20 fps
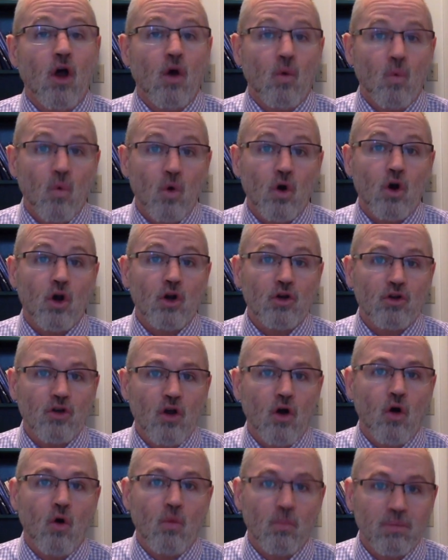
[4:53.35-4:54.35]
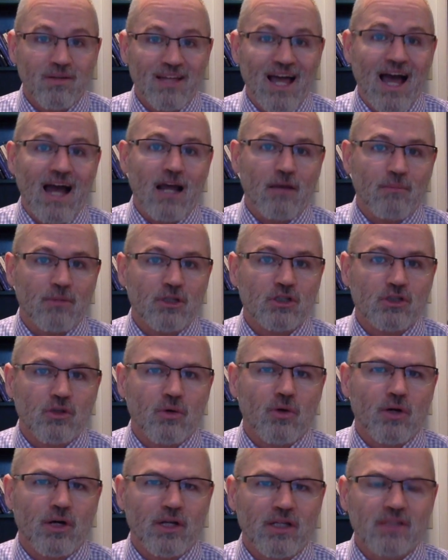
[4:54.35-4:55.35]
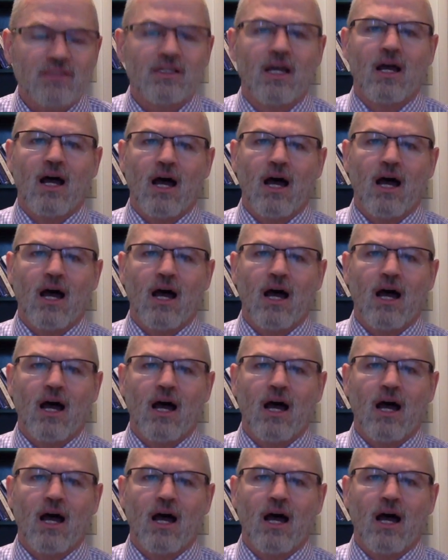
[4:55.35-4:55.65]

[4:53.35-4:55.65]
were no black majorities,